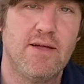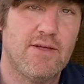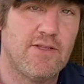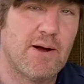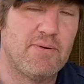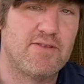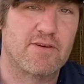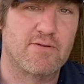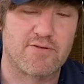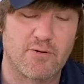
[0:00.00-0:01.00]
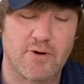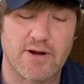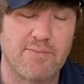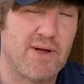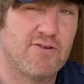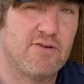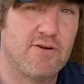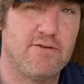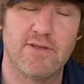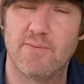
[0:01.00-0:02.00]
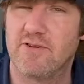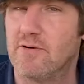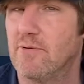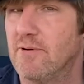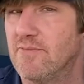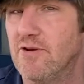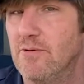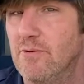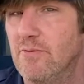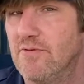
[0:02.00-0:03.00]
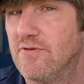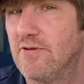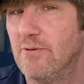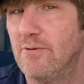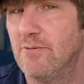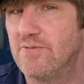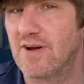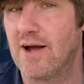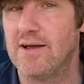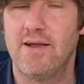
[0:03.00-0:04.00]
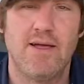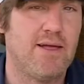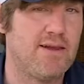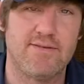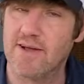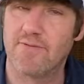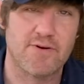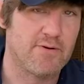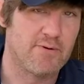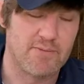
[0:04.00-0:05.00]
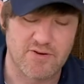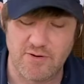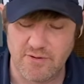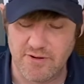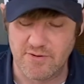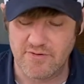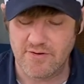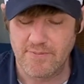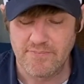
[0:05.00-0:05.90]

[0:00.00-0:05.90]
that particular torque, and make sure you do that, because you don't want them too tight, and you definitely don't want them too loose.